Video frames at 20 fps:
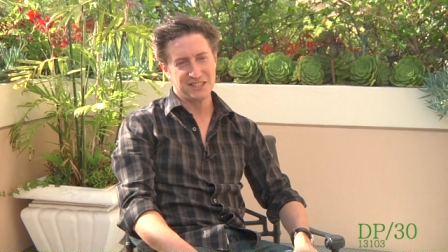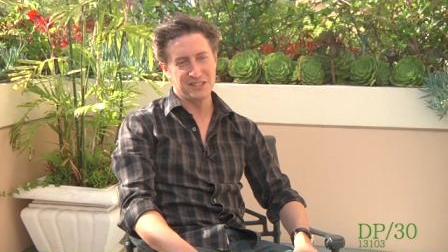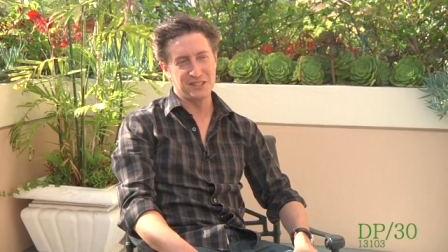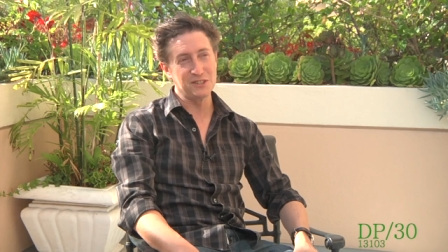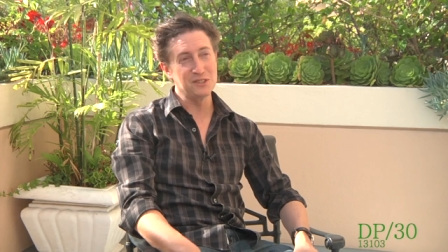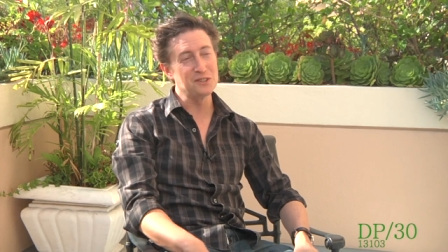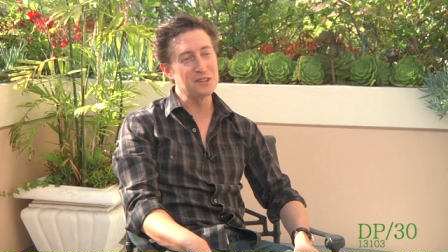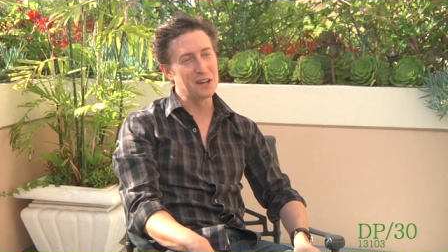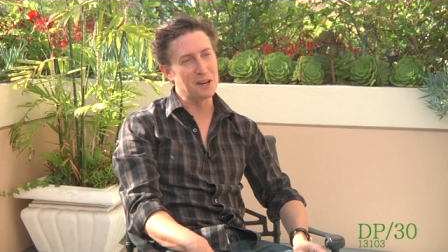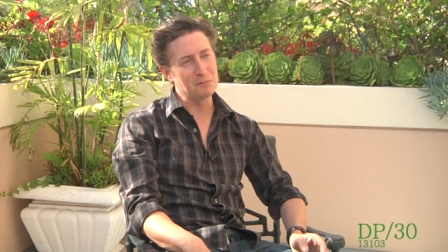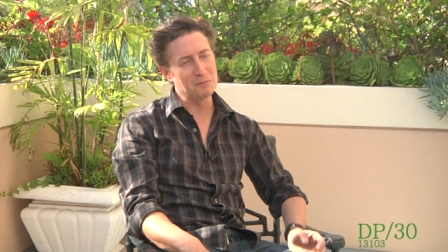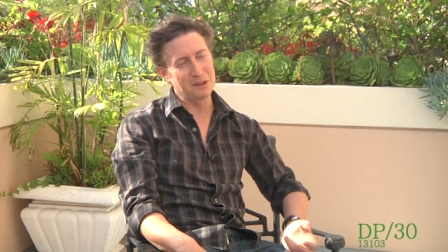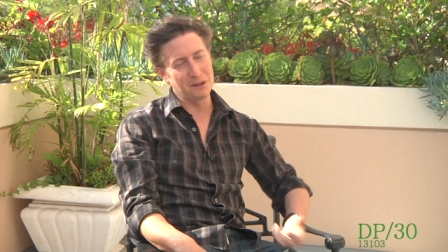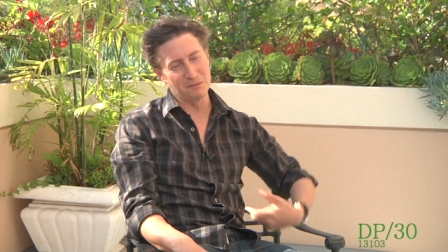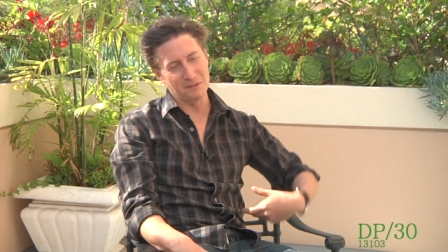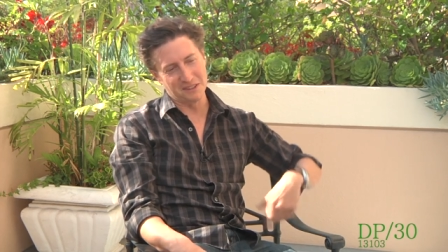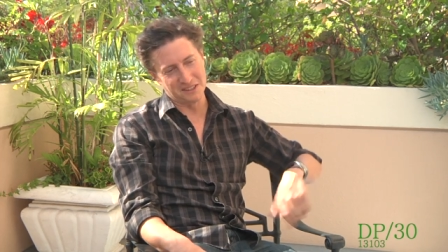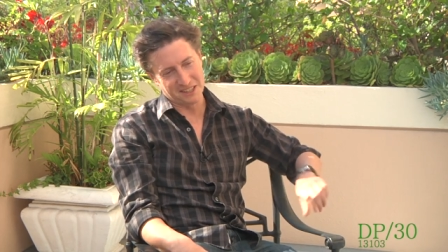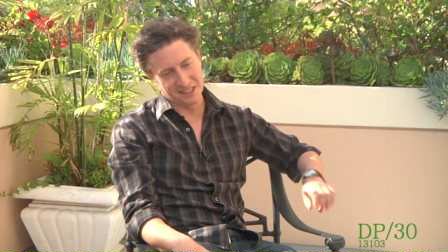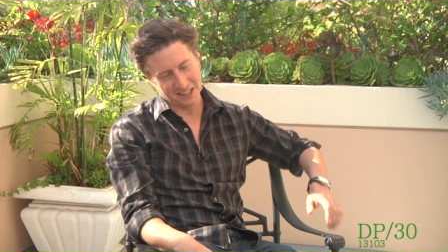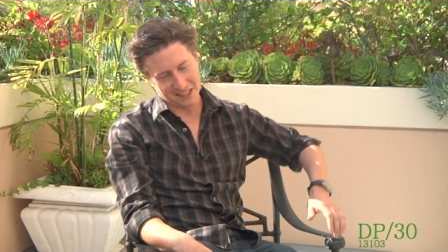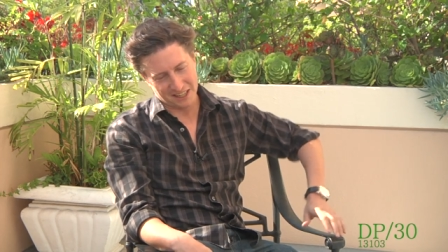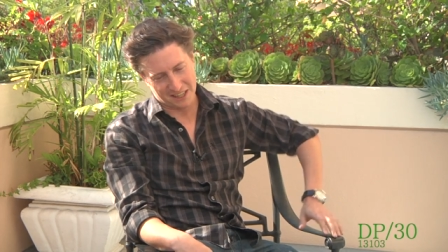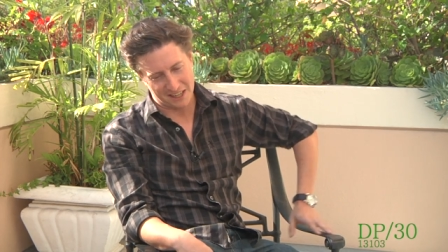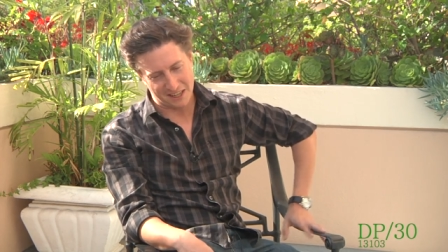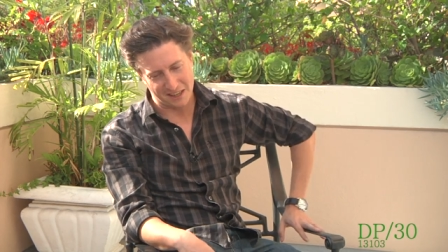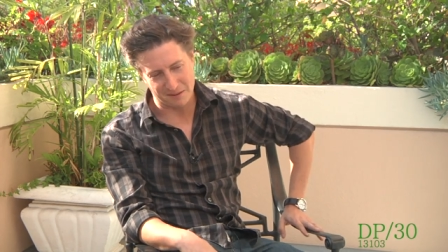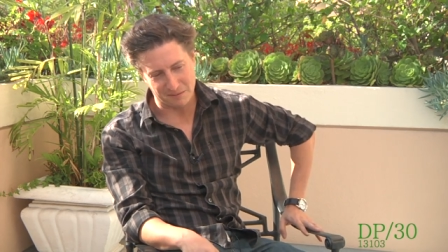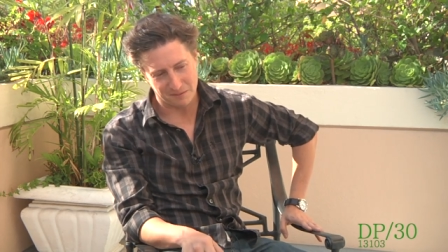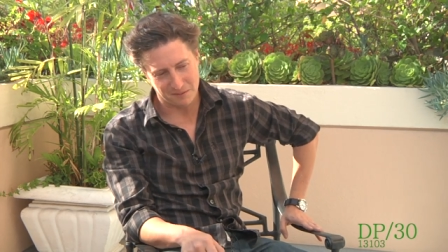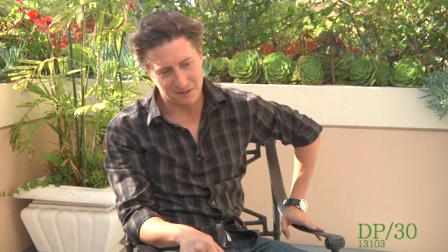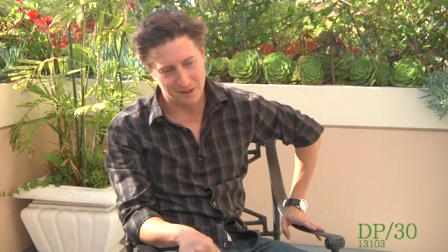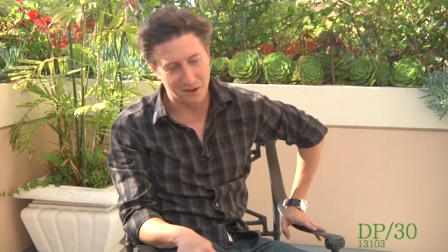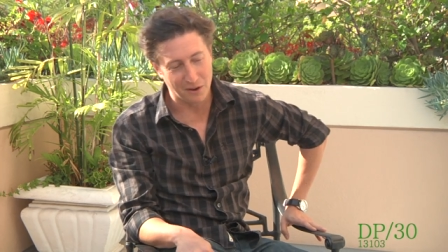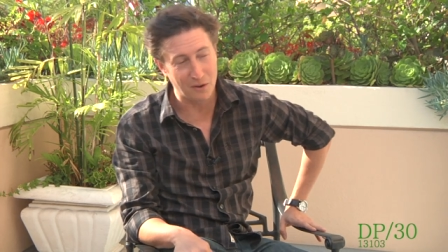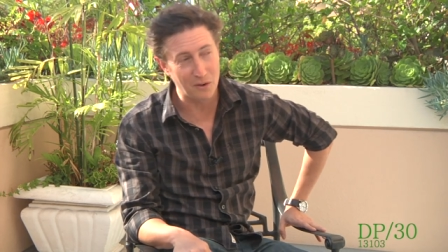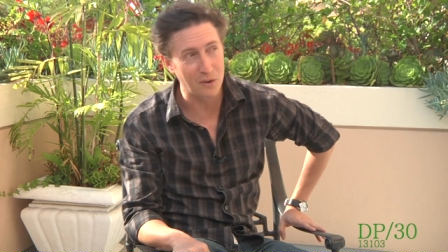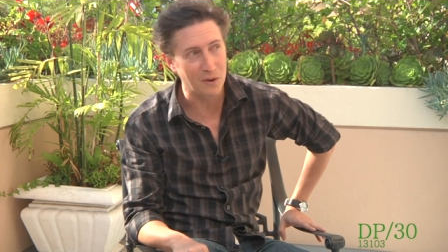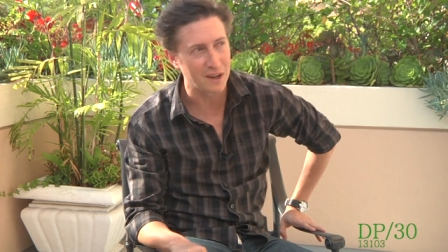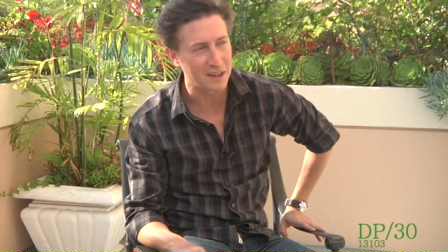Soon I'll be able to take a nap.
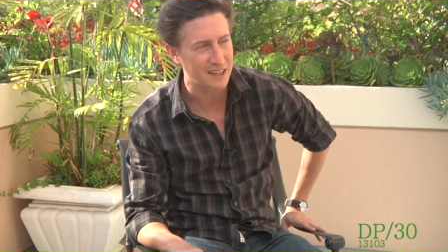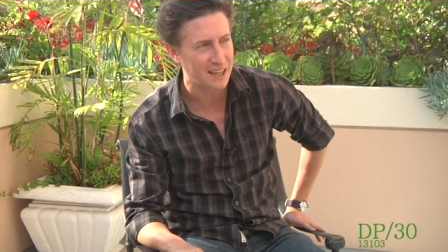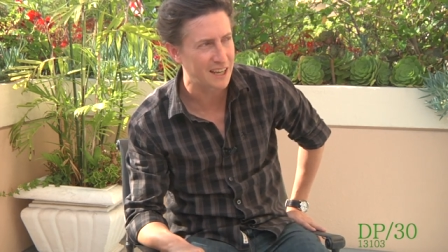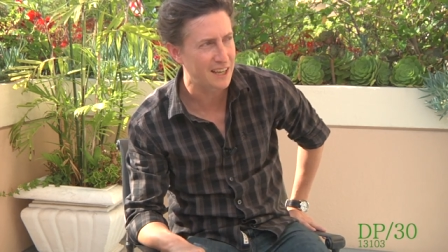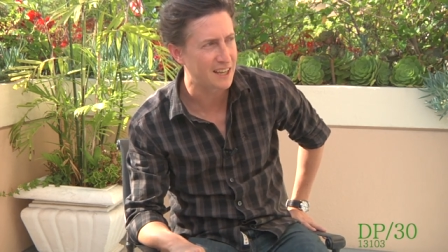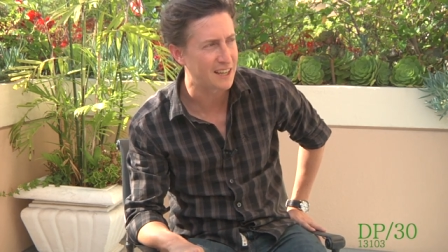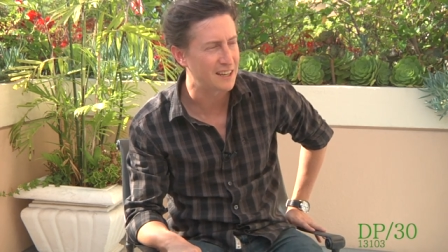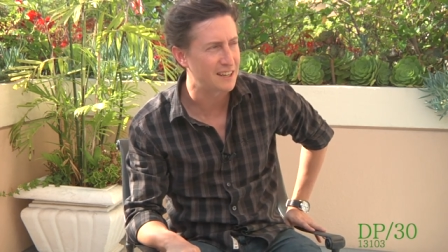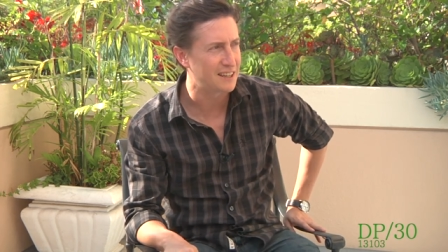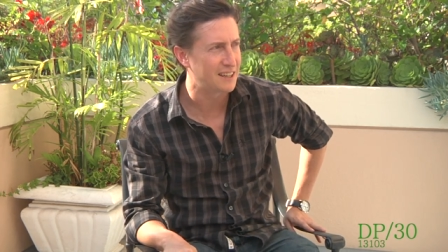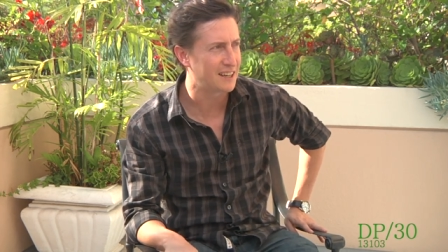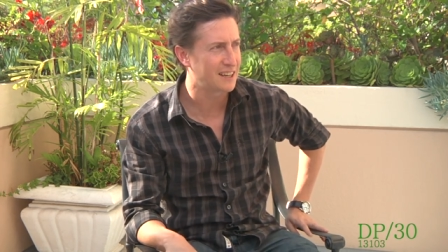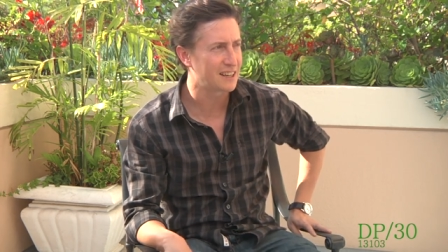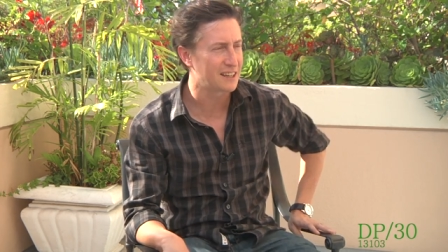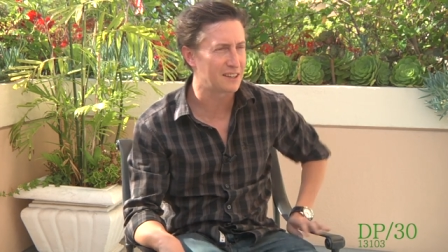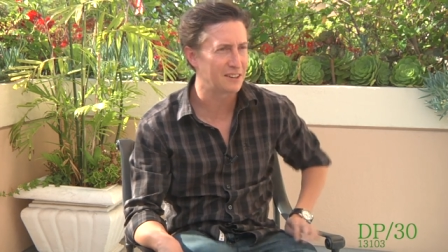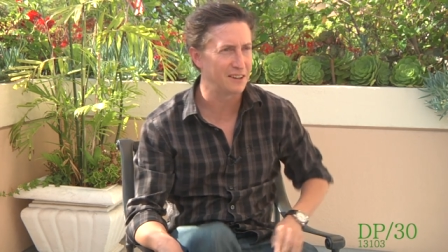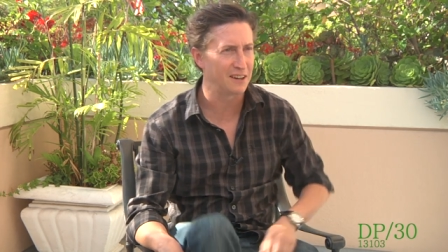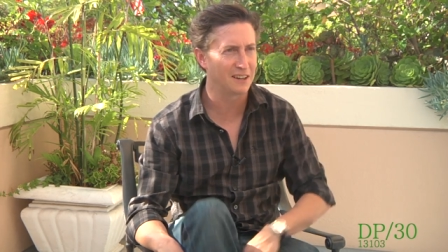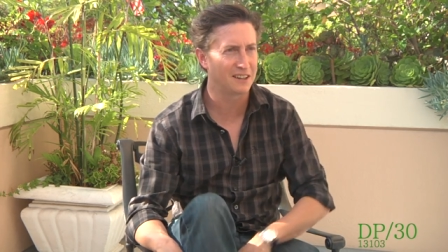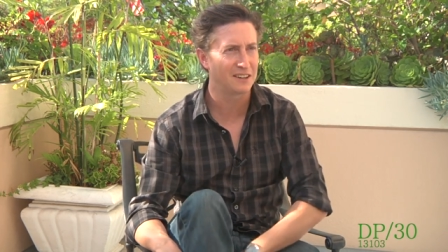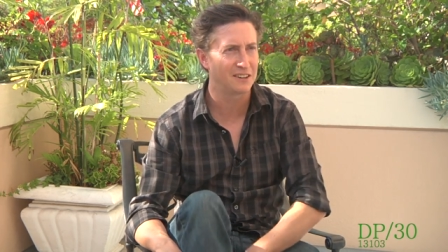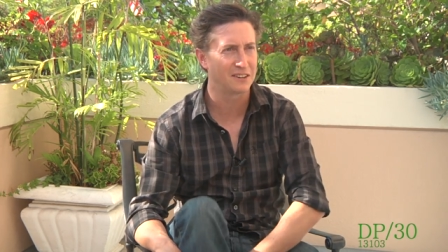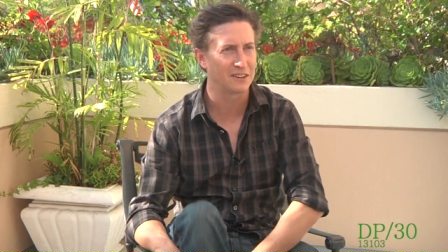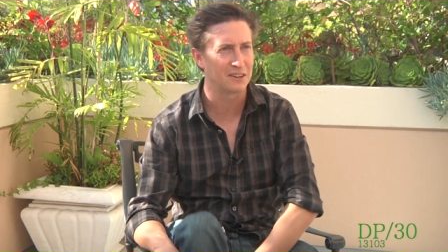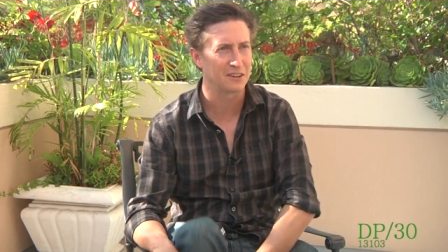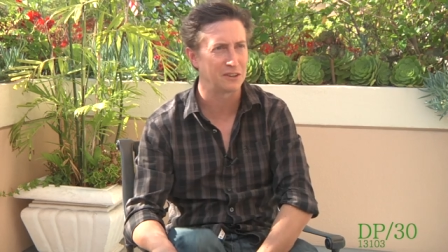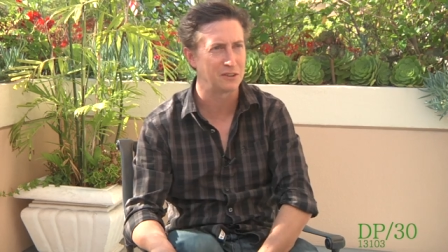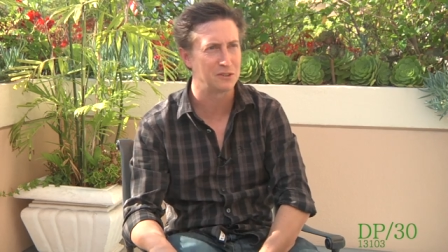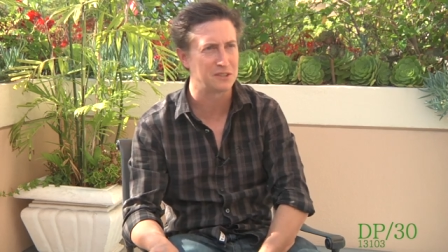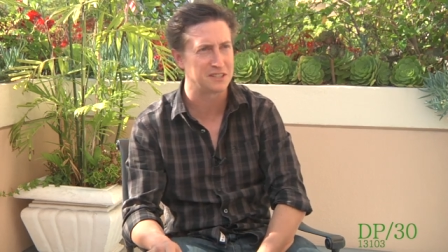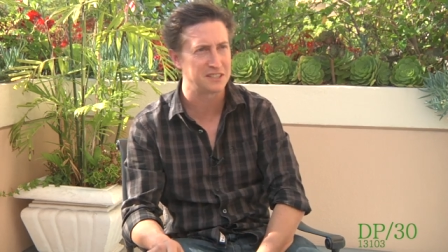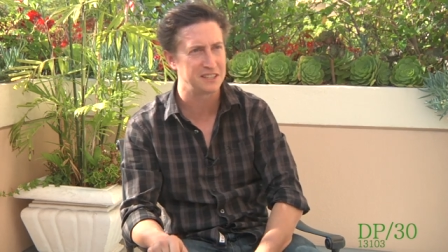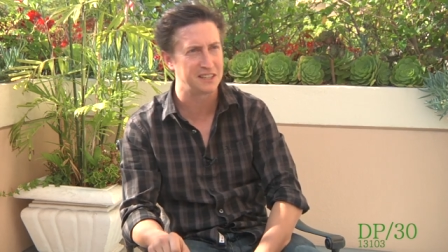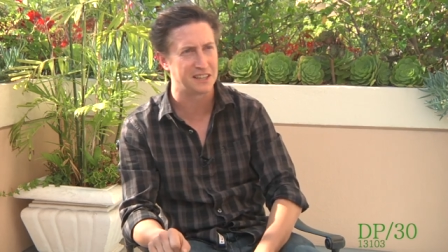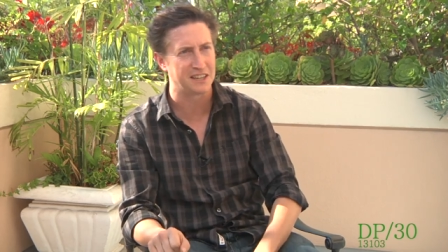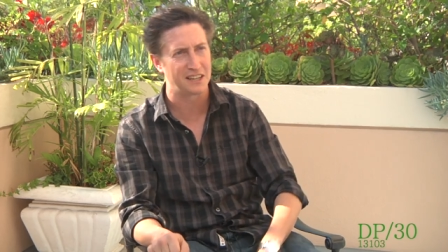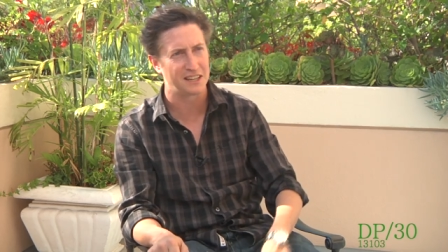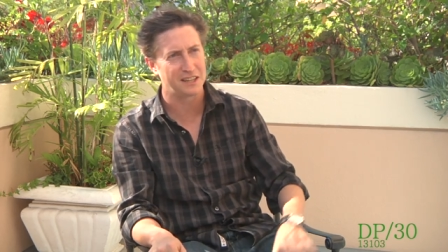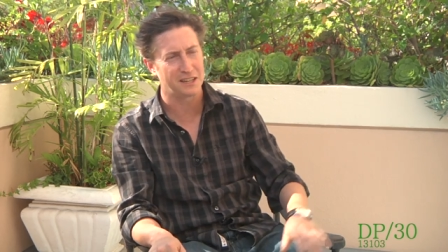No, I can't. I gotta go. I gotta go to U S C
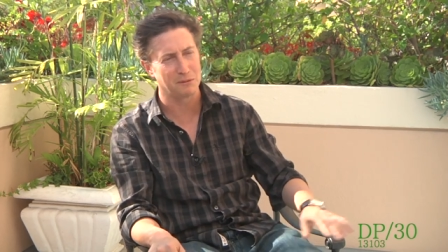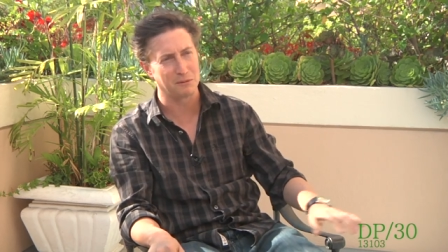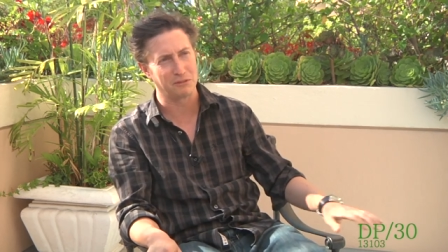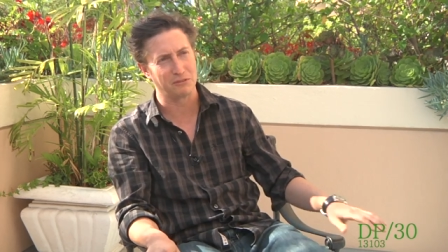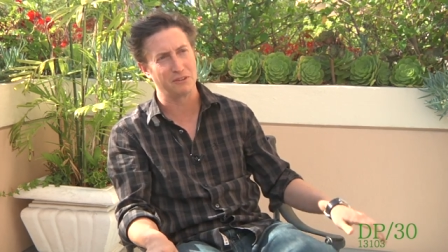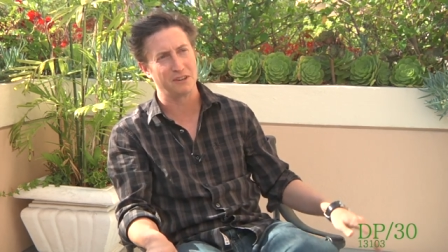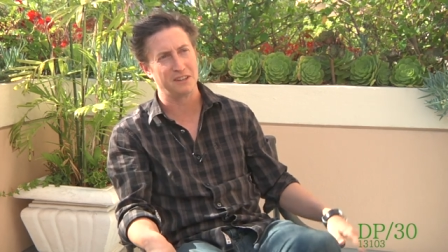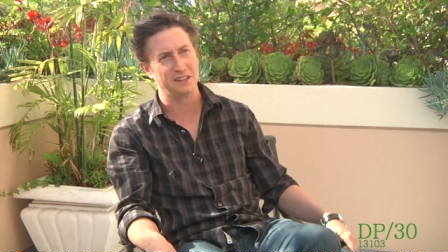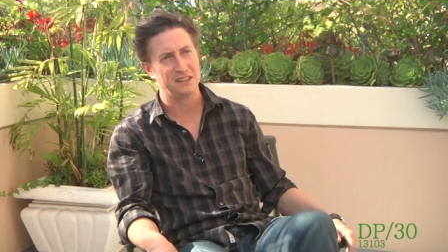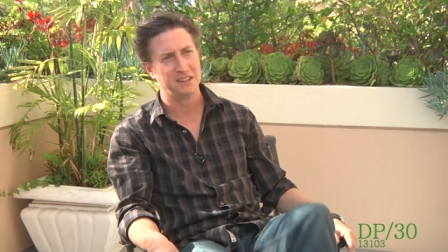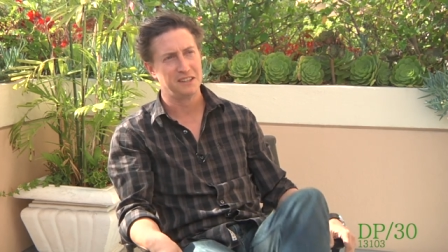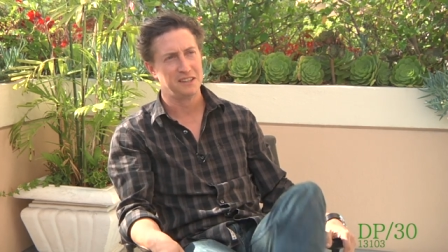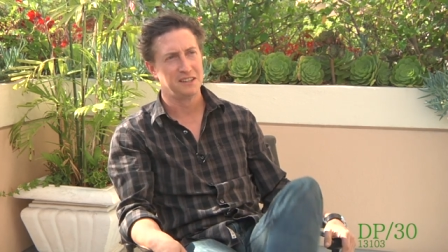tonight. That'll be fun.